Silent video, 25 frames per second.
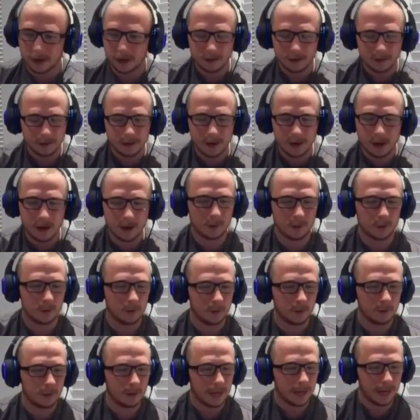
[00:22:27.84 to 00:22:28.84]

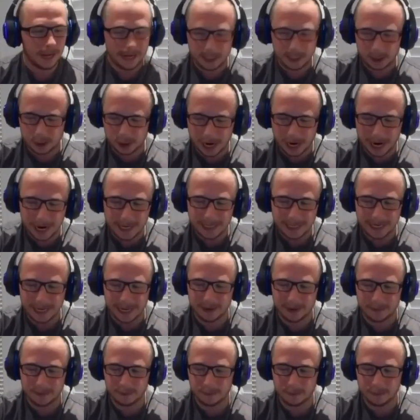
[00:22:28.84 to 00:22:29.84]
No, he chained
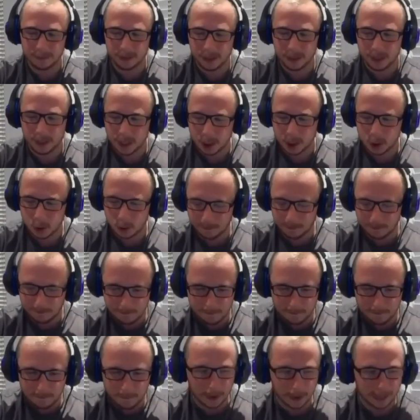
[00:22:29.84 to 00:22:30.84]
him to a
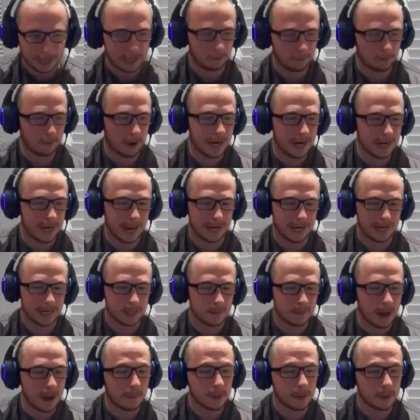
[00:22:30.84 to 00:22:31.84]
fucking radiator. This
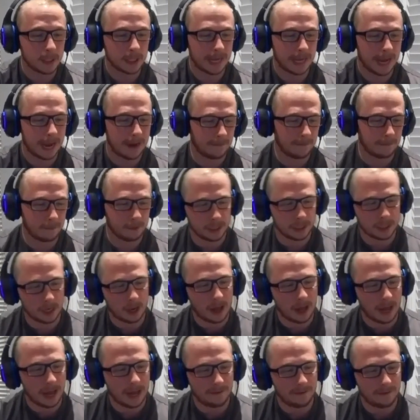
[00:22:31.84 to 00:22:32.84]
man was scared for his
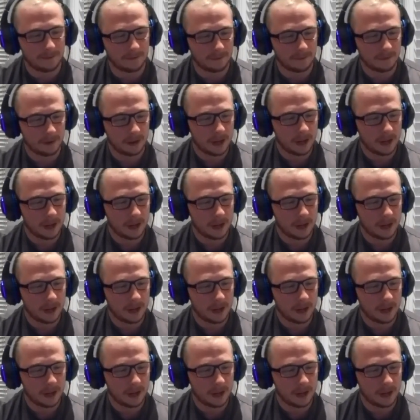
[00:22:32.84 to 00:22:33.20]
life.